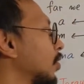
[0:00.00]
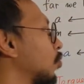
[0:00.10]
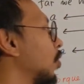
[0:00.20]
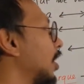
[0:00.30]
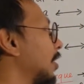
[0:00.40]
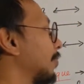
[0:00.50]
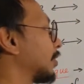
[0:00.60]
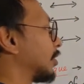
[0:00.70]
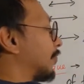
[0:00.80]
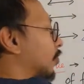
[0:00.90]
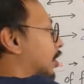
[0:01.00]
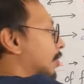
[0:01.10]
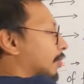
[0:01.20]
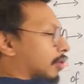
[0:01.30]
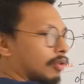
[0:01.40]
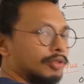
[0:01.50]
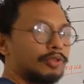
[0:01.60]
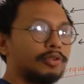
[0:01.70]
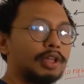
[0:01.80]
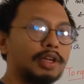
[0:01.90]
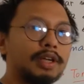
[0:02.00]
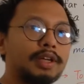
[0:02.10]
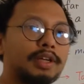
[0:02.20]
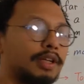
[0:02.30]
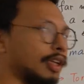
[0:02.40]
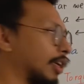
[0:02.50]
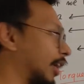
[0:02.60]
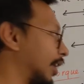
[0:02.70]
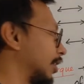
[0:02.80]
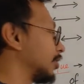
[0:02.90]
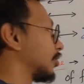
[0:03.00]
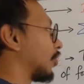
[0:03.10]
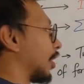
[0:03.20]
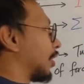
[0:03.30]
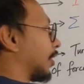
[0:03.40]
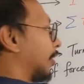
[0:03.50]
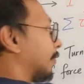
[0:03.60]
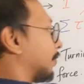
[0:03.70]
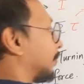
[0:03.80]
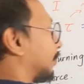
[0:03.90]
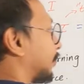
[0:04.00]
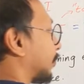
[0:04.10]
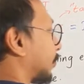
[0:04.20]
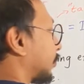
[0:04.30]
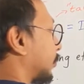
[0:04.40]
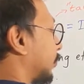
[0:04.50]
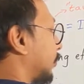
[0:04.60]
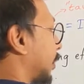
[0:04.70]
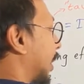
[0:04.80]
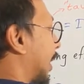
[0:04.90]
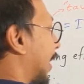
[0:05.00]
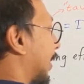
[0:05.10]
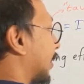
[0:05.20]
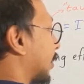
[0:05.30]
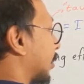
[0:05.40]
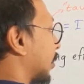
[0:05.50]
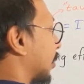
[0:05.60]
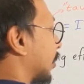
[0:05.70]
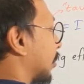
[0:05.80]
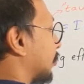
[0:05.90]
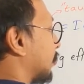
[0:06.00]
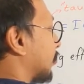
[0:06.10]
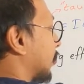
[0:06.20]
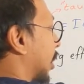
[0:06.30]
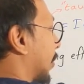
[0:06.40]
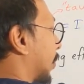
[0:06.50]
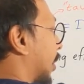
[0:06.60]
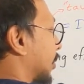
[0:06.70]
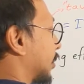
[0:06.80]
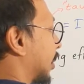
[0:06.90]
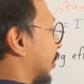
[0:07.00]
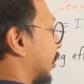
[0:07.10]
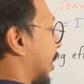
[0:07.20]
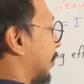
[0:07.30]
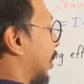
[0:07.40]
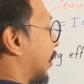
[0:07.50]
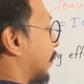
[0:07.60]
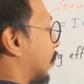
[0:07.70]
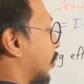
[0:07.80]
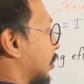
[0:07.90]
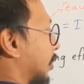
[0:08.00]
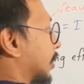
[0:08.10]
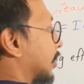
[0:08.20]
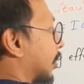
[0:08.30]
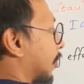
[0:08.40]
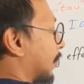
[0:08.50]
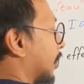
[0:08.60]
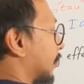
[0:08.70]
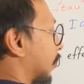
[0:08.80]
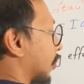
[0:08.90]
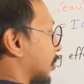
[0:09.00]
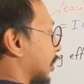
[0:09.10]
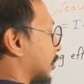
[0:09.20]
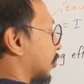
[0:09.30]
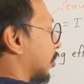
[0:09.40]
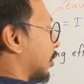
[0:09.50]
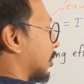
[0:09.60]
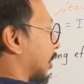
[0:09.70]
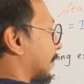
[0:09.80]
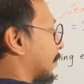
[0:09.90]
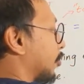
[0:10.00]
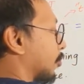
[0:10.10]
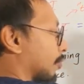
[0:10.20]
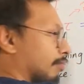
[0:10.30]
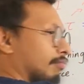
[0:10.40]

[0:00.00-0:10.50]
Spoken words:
What happens if you come close to the hinge right here and apply a force instead of this force? Let's call this F2.